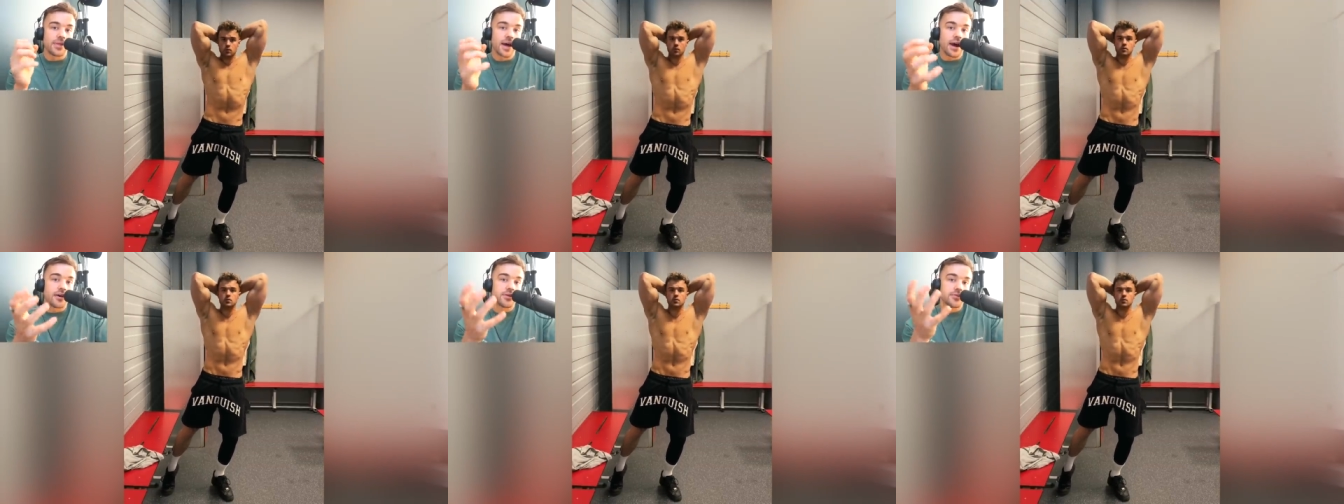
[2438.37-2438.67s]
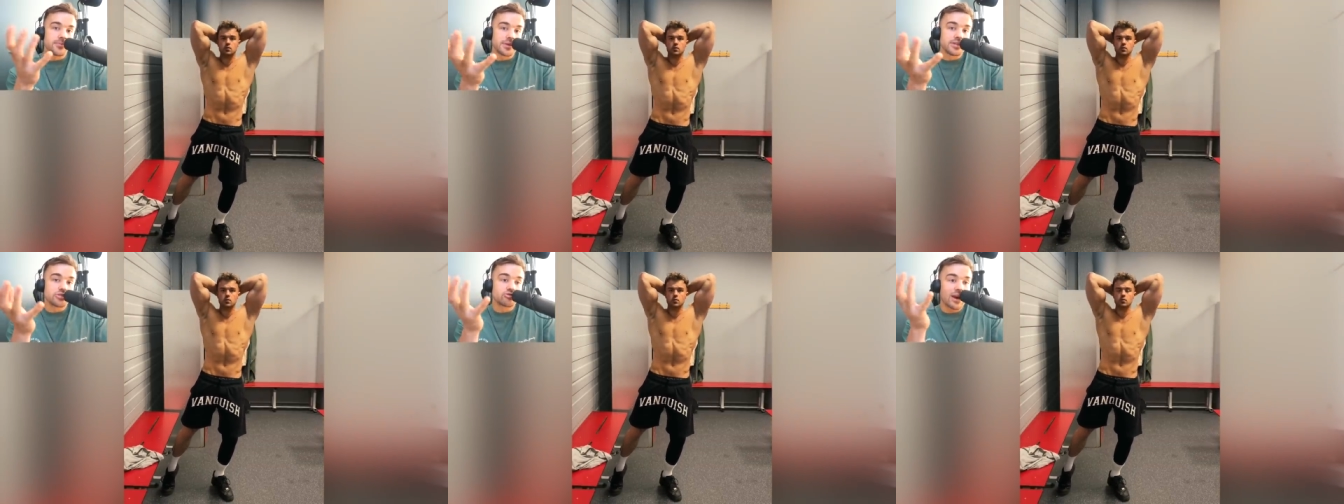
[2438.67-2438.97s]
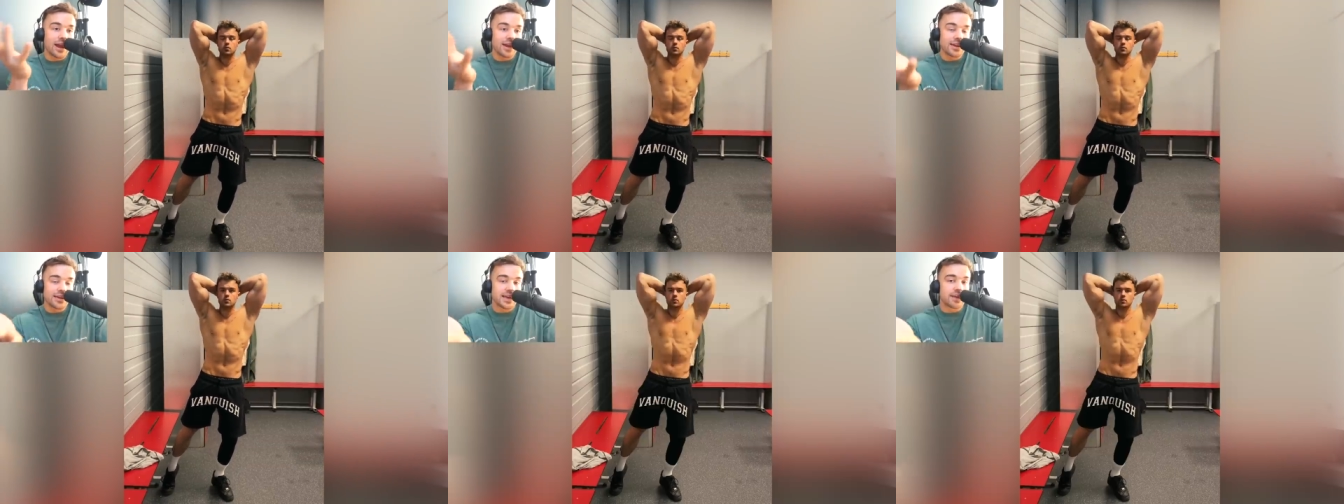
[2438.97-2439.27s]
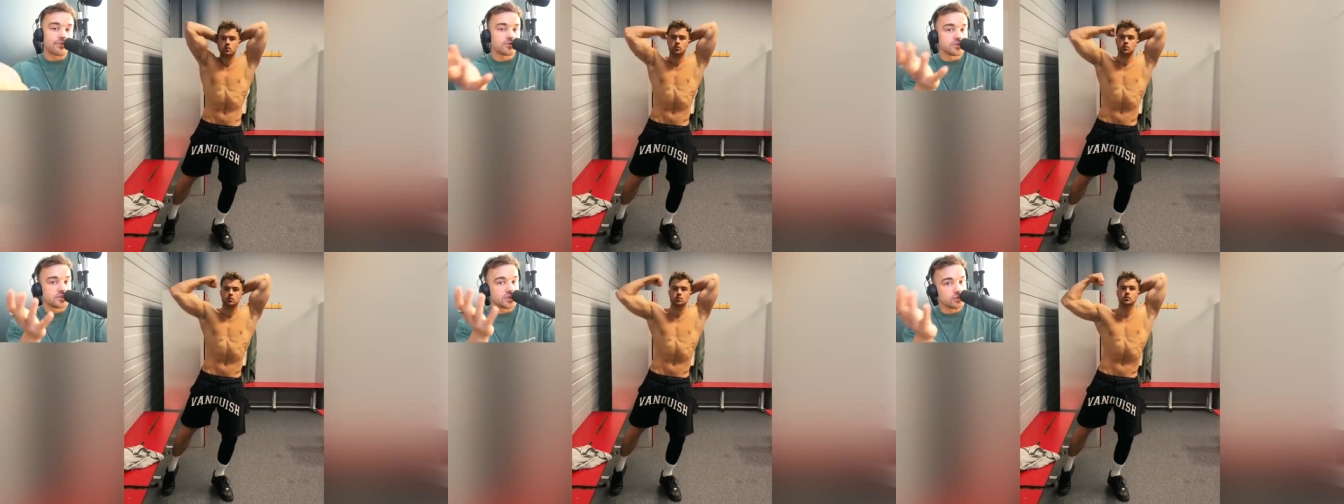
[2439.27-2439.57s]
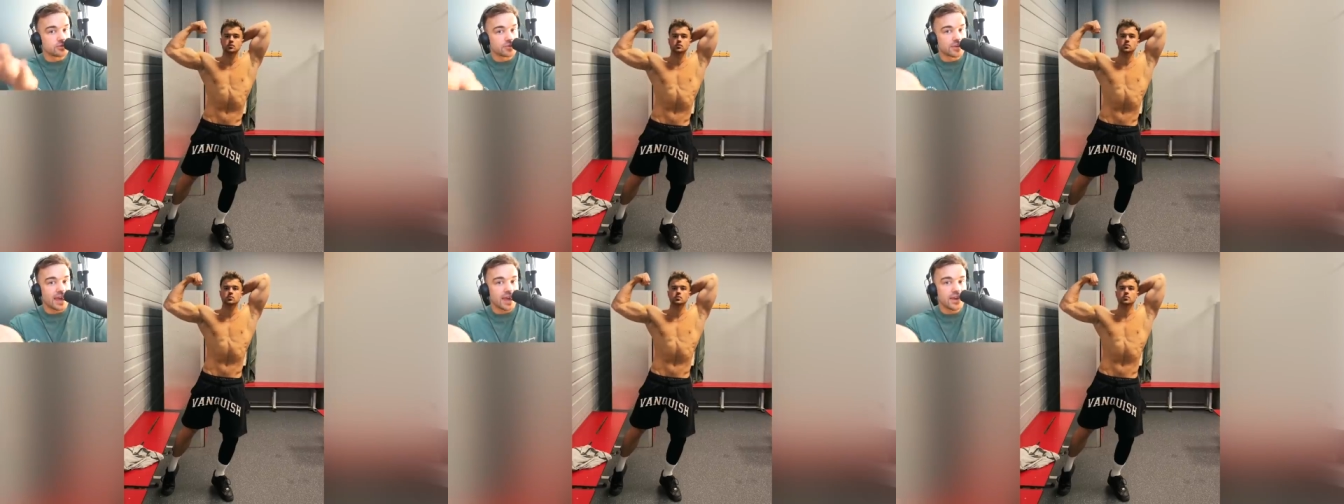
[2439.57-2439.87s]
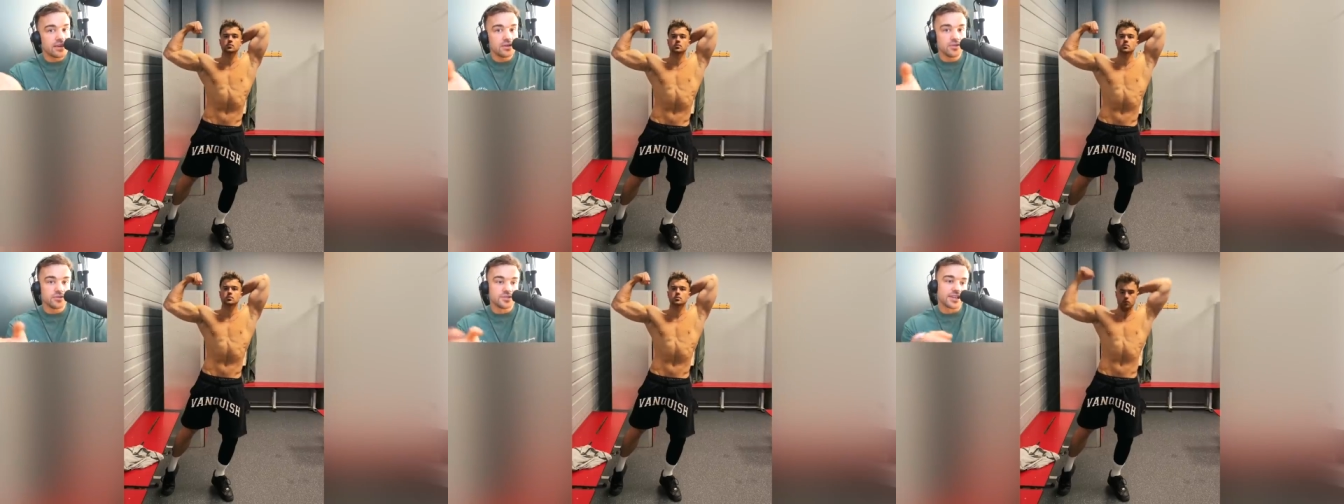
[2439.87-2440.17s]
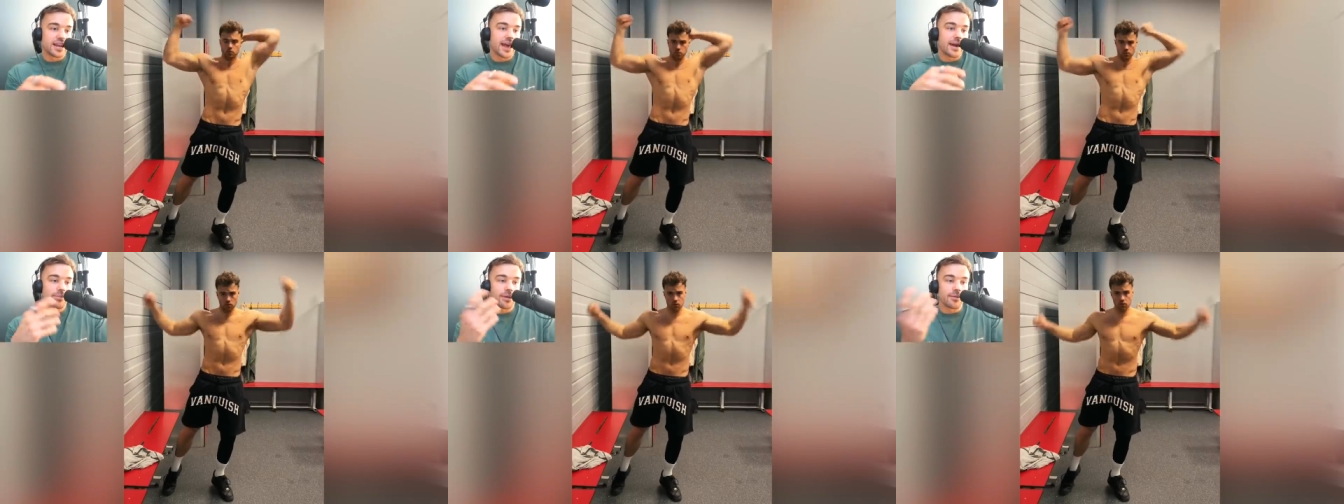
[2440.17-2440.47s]
that I'd be tracking every single day
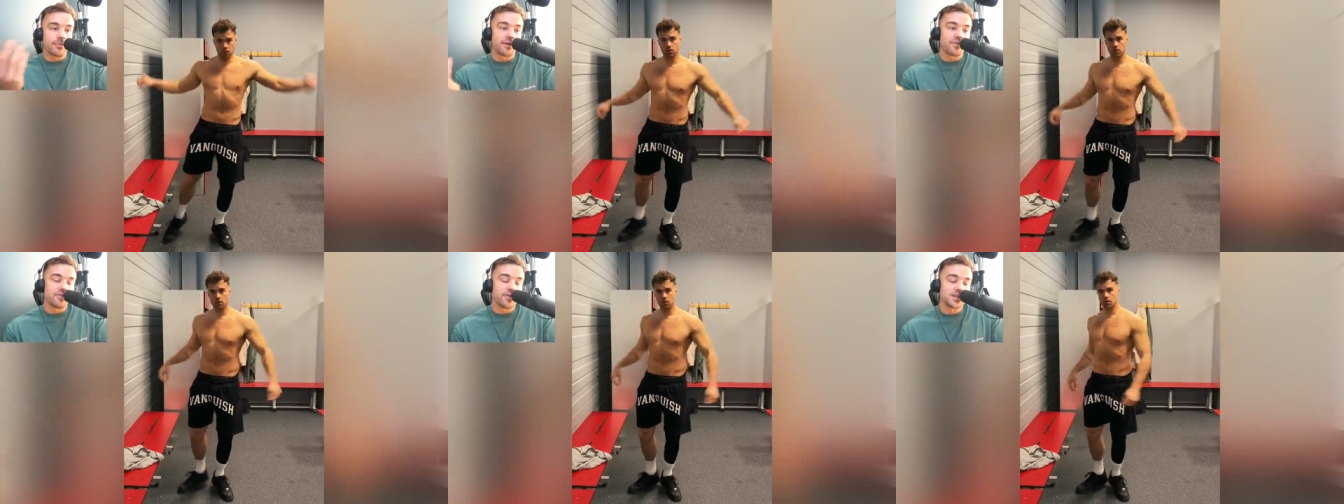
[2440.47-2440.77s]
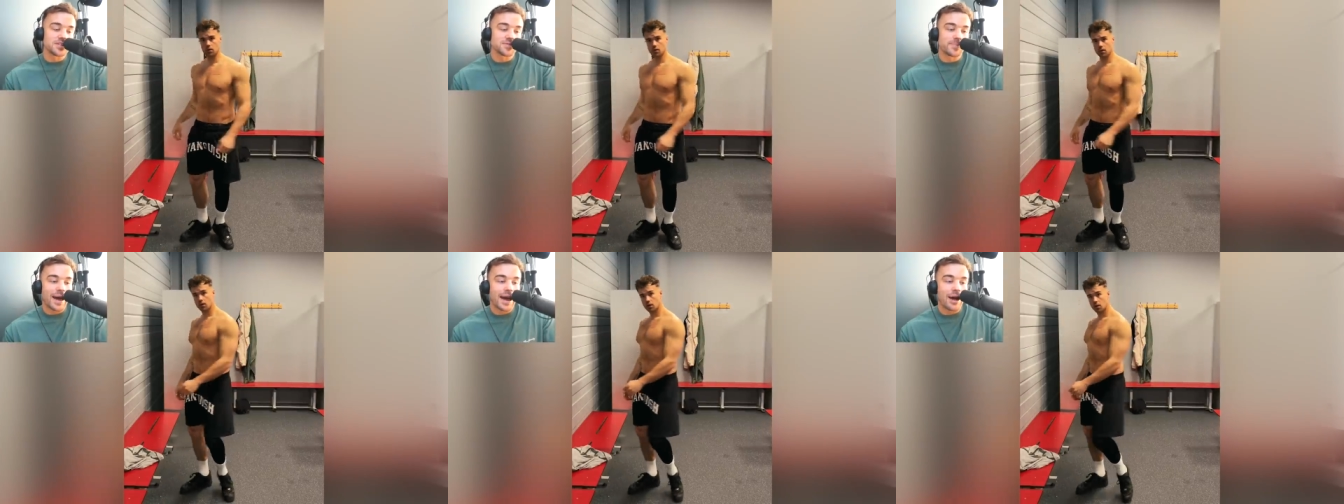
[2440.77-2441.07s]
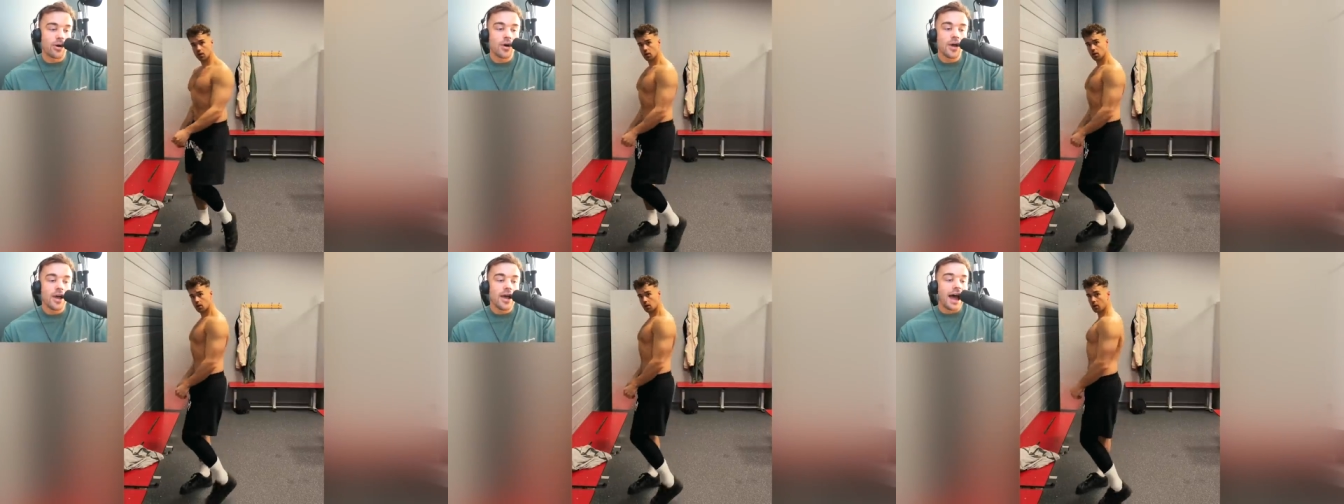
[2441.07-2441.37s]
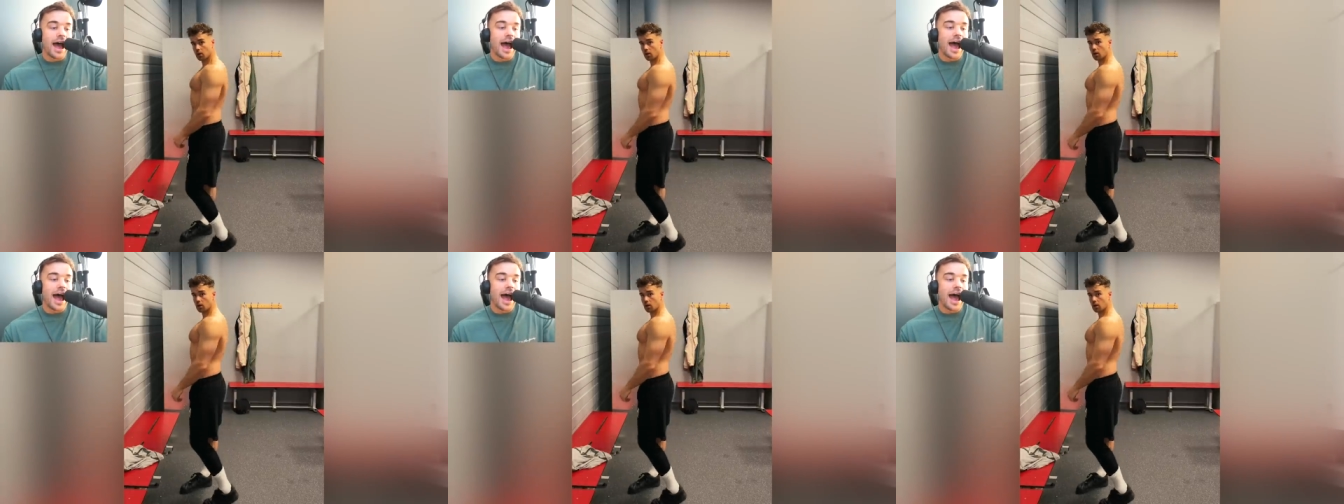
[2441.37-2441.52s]
using an app like MyFitnessPal